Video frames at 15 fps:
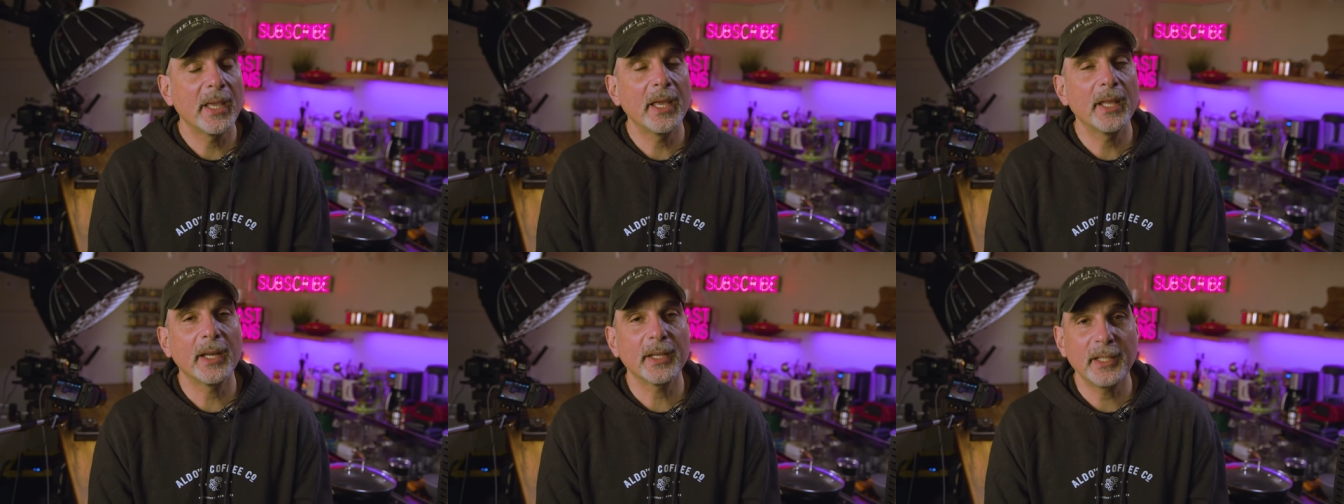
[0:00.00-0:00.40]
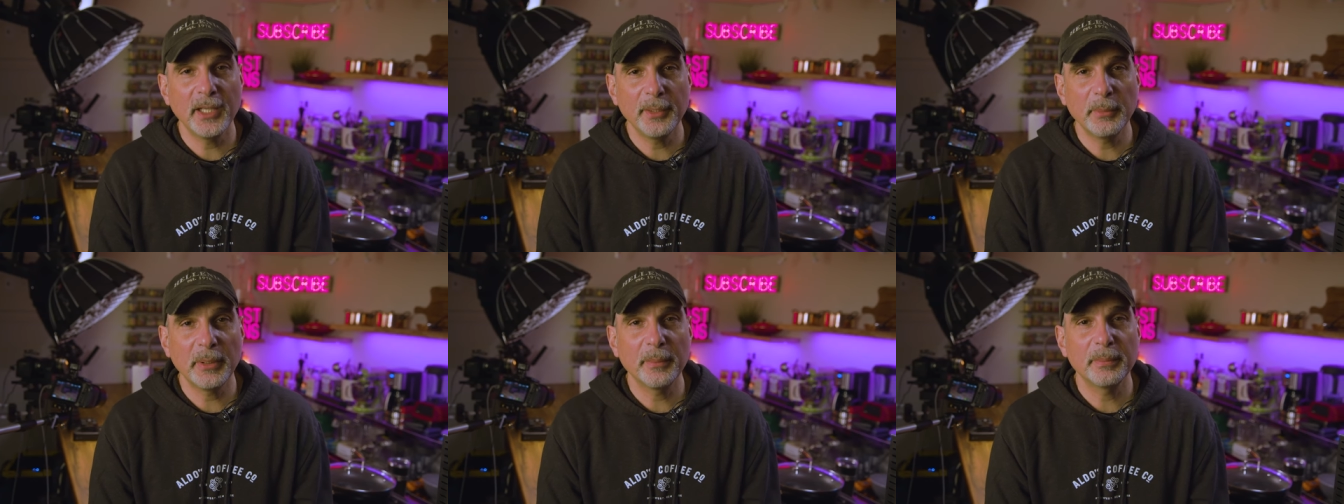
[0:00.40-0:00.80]
And I
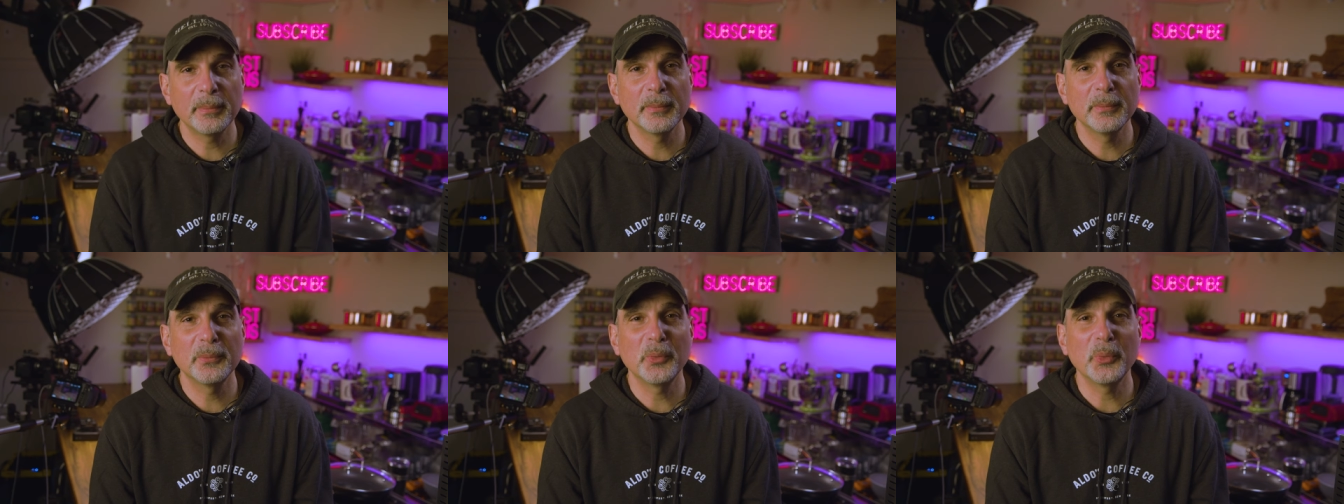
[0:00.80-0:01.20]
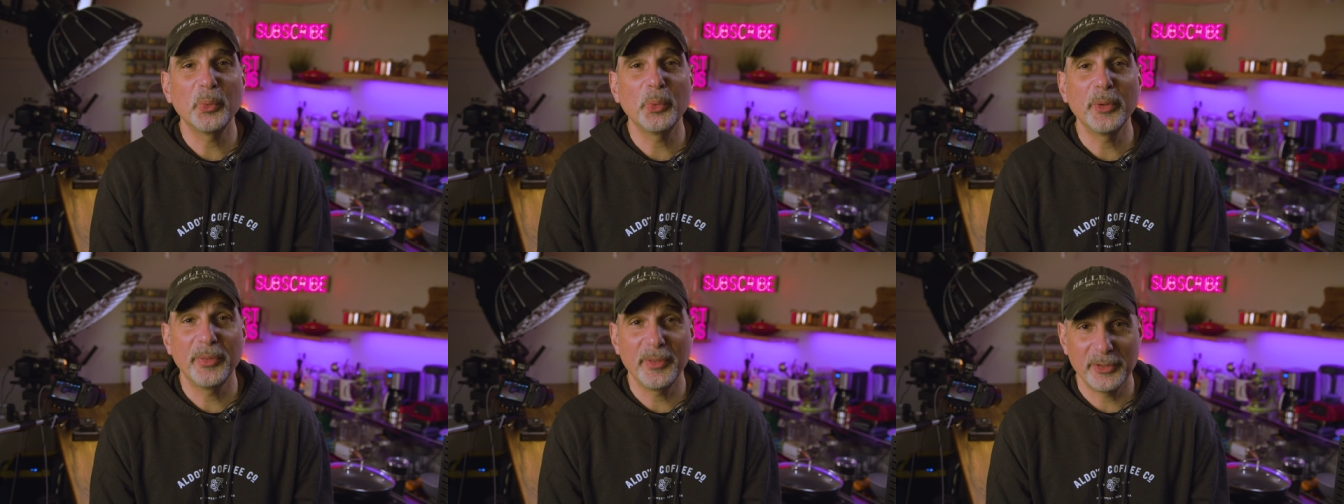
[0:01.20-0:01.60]
came up
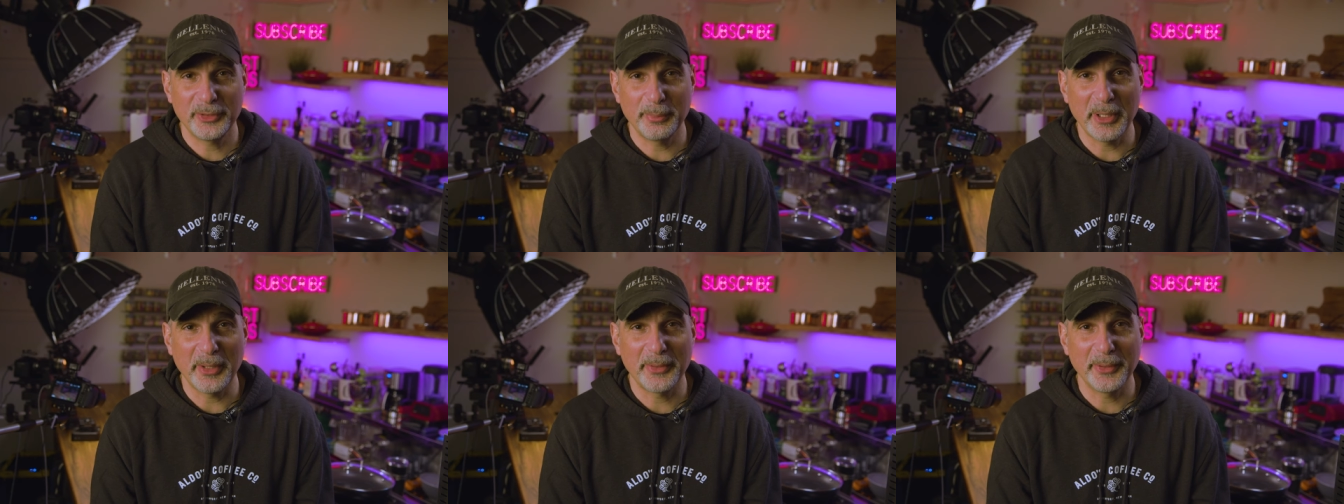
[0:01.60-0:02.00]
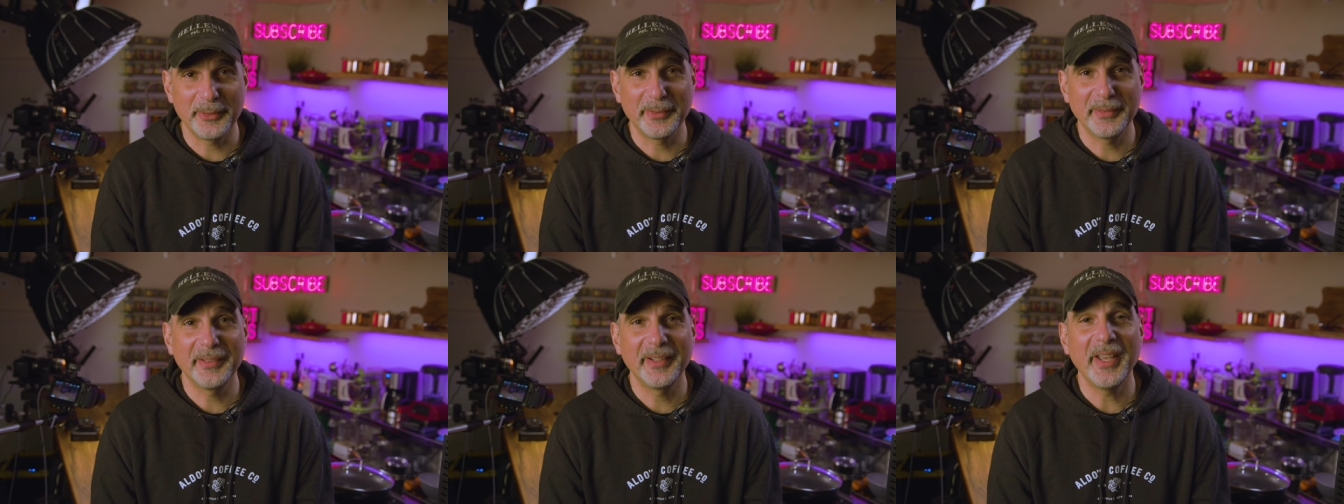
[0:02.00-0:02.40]
with this
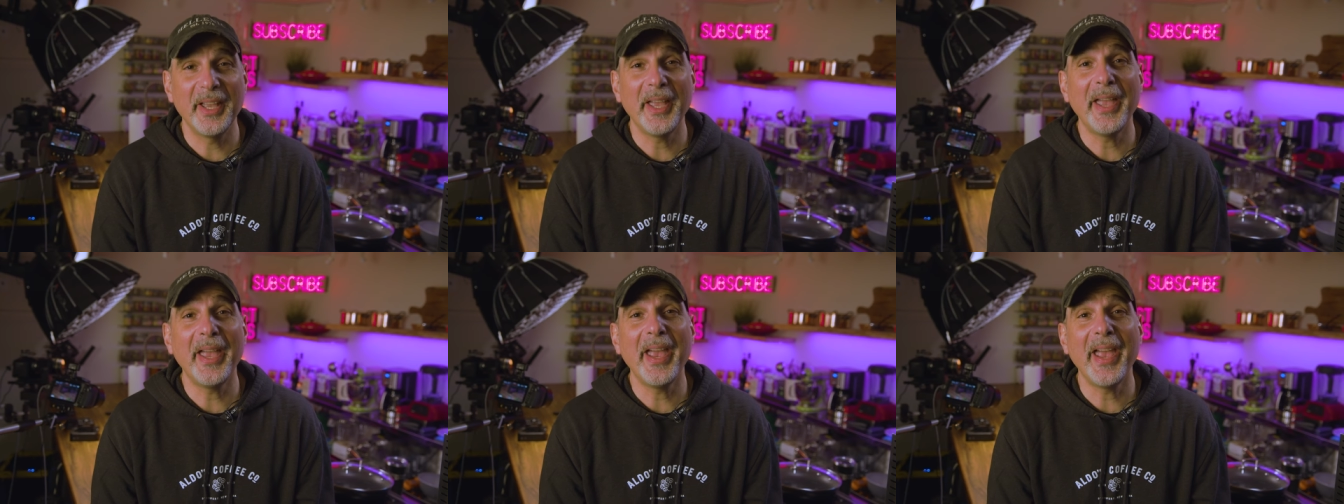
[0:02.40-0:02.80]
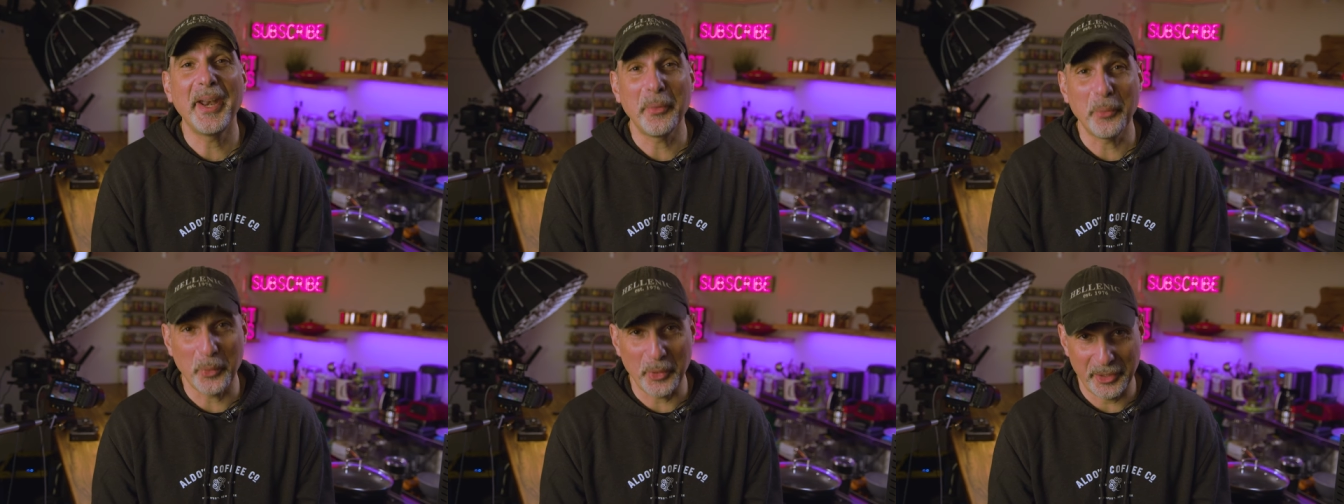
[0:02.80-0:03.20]
method, and
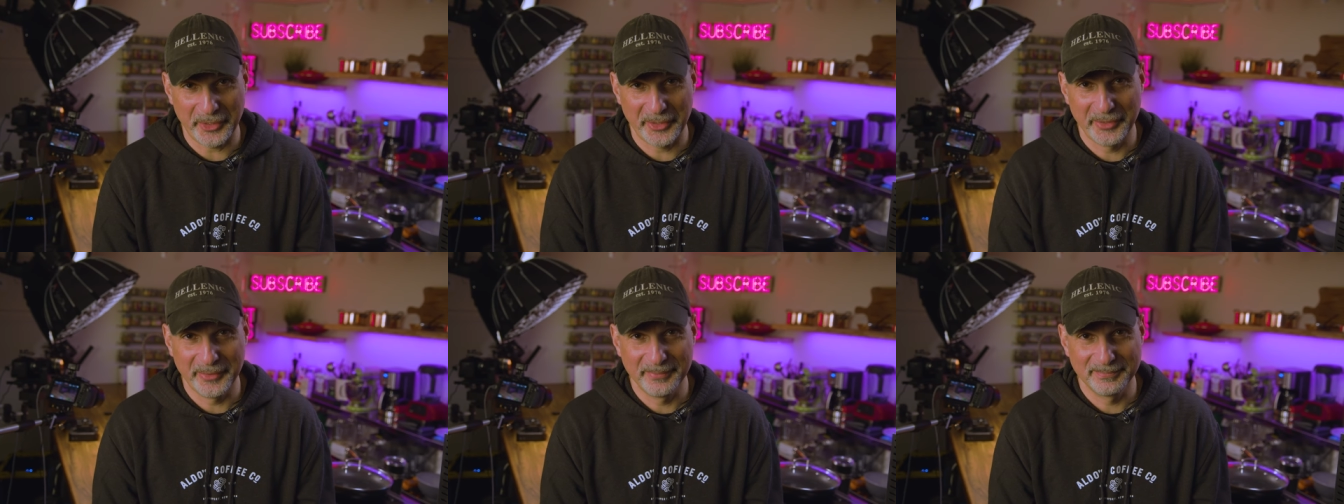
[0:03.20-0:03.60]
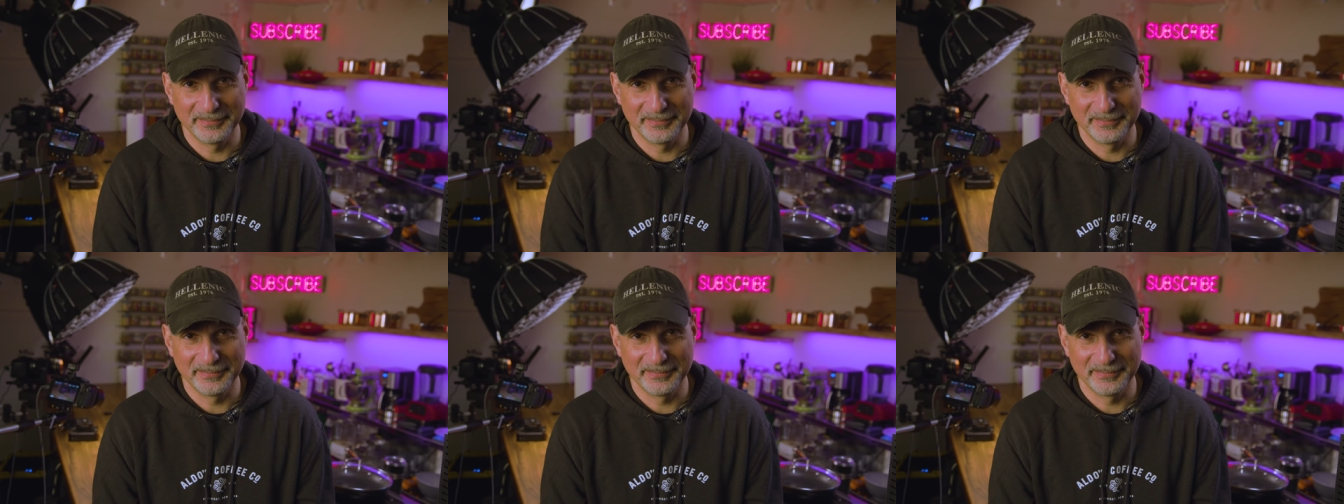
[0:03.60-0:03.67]
it worked.